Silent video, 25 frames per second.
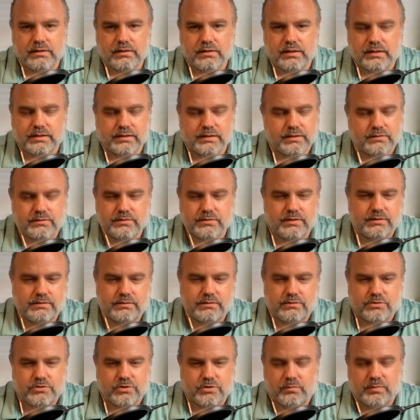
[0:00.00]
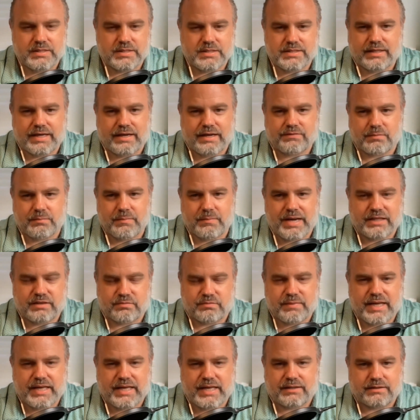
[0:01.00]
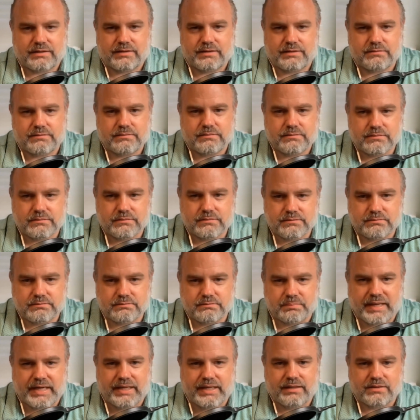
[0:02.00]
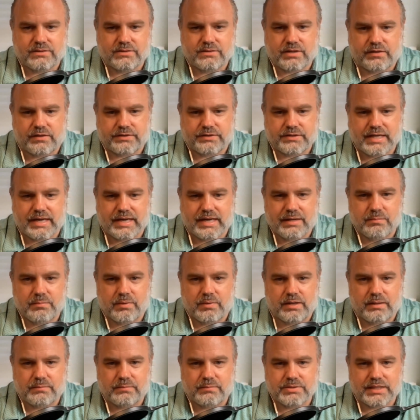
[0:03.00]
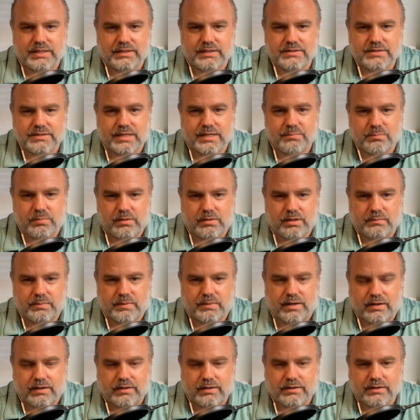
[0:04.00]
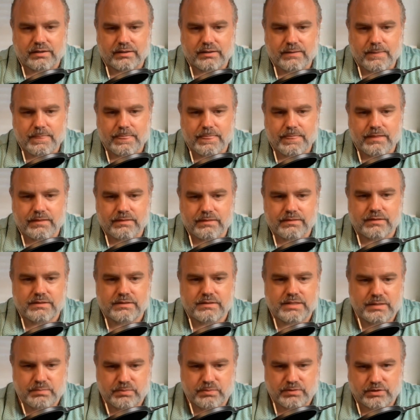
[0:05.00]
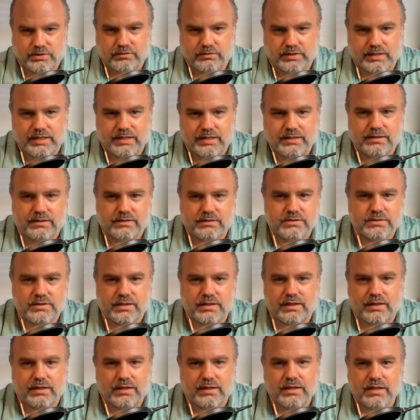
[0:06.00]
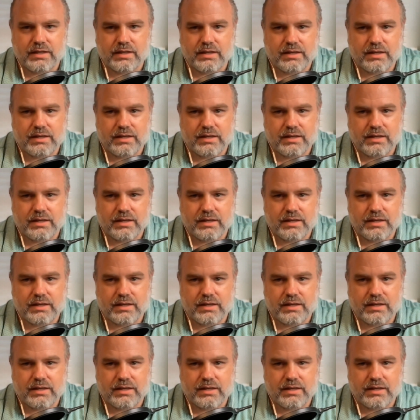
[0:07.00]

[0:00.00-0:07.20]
Right? There's no reason they have to mathematically balance all the time, but I'm saying the same ballpark the deeper you get into this thing.